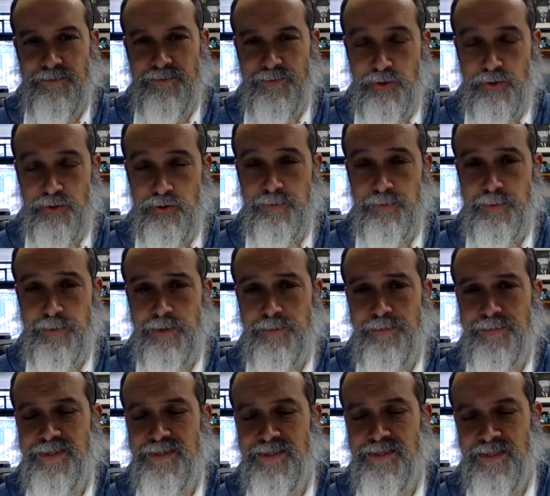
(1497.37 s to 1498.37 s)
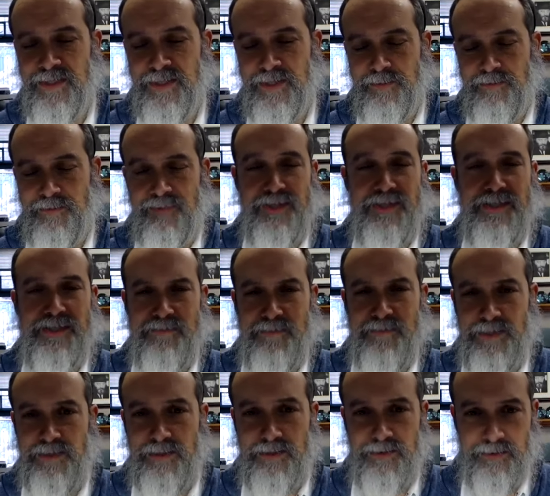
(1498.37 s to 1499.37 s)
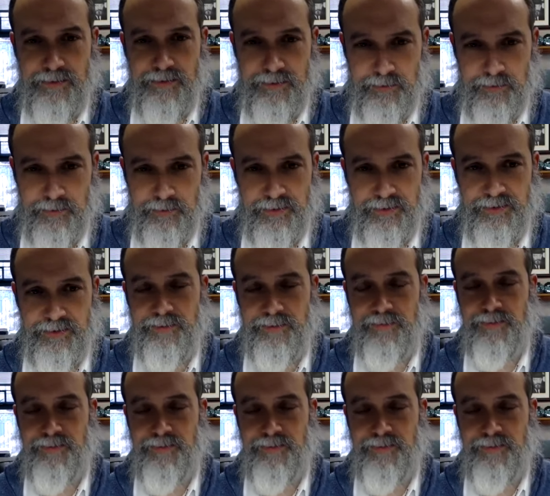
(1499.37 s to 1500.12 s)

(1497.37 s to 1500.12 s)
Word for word: for good purpose brings meaning to the world